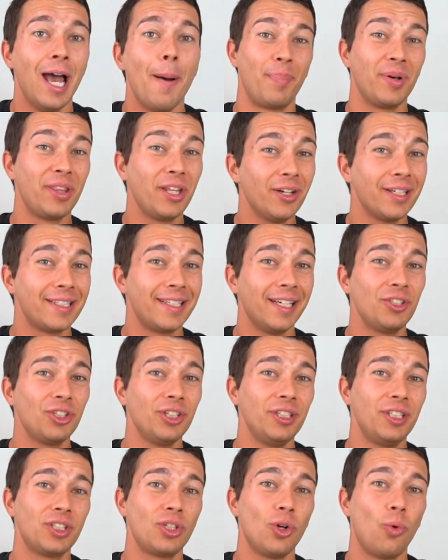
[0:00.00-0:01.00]
but they're
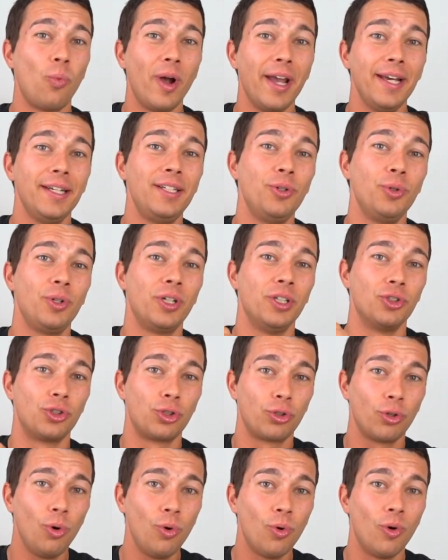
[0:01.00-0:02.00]
essentially just a way to
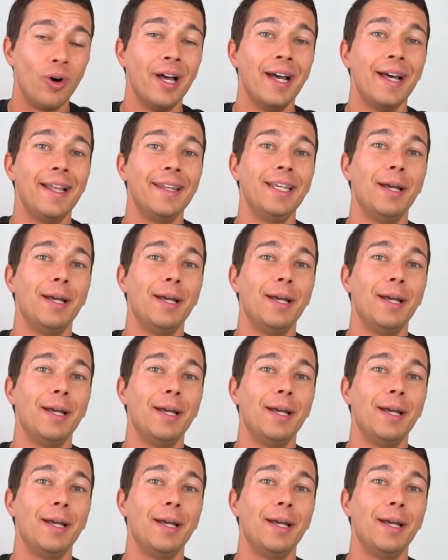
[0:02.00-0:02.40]
control